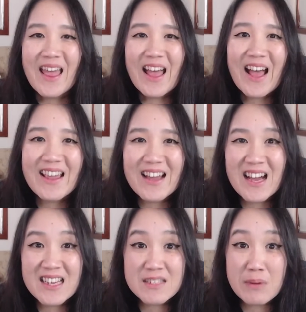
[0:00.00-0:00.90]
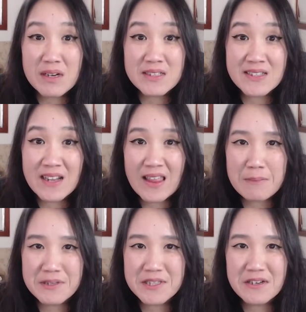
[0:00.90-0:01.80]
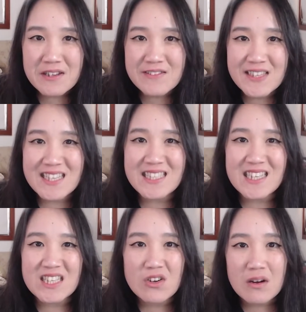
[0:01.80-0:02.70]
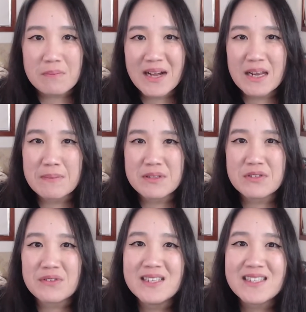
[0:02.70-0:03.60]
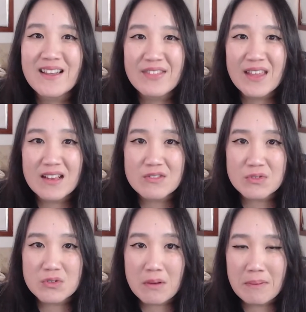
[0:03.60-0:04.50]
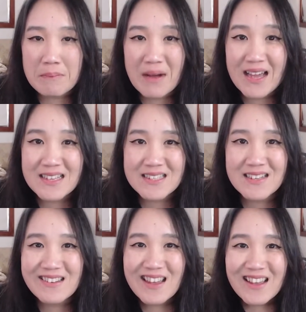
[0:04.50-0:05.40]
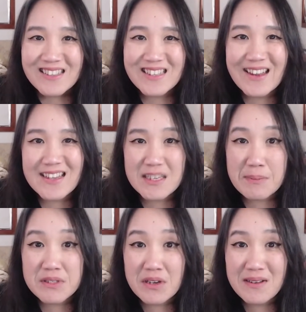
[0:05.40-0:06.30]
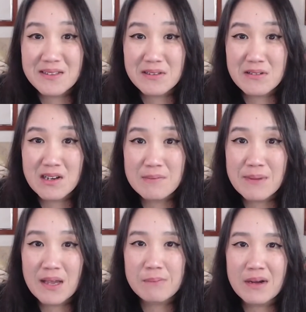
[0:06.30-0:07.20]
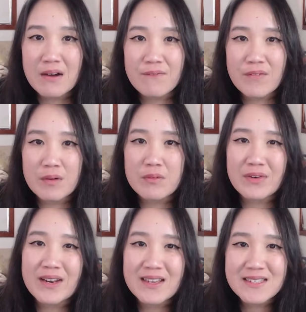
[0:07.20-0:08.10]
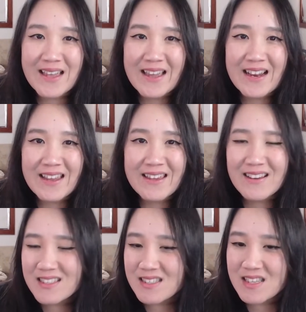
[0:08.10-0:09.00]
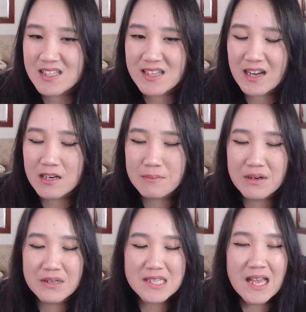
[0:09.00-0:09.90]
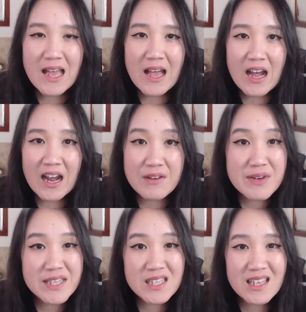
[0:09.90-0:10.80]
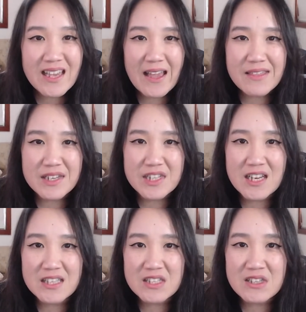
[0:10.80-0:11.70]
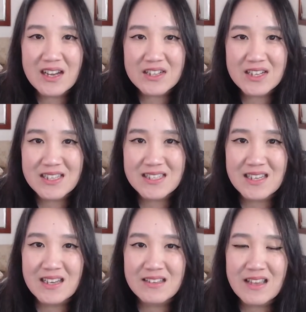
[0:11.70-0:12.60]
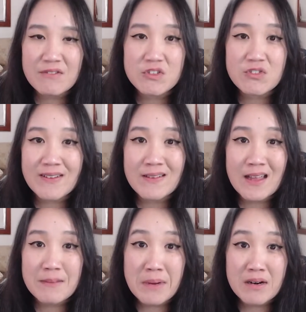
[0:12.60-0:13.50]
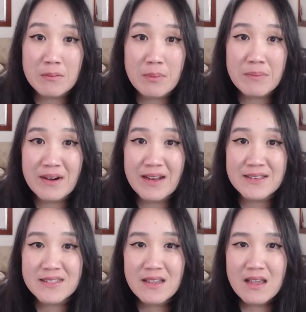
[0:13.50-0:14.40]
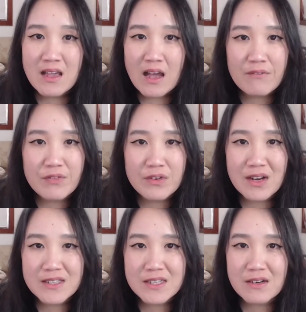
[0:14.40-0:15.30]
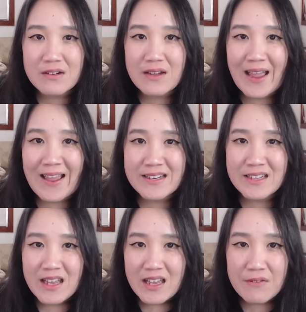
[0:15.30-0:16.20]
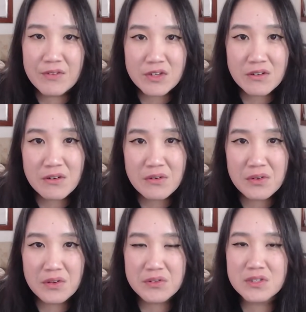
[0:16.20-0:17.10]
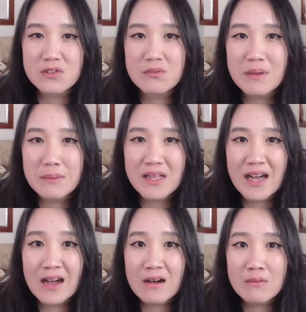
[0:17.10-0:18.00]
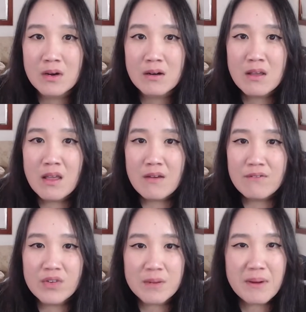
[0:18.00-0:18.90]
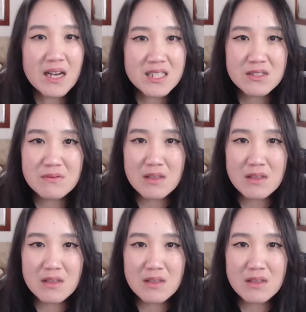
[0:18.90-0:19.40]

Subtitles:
Hi guys, welcome to another episode of TC Talk. My name is Therese and thanks for stopping by. So today's episode is all going to be about film critics, and I guess this started because I recently had the chance to actually see David Stratton and Margaret Pomeranz a few nights ago. And if you don't know who those two people are, well, for the past